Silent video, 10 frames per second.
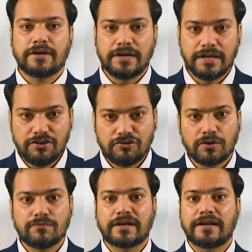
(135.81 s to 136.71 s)

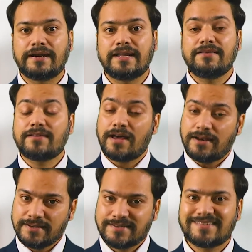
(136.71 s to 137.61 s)
condition of the kidneys are
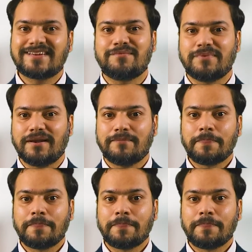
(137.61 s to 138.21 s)
stable.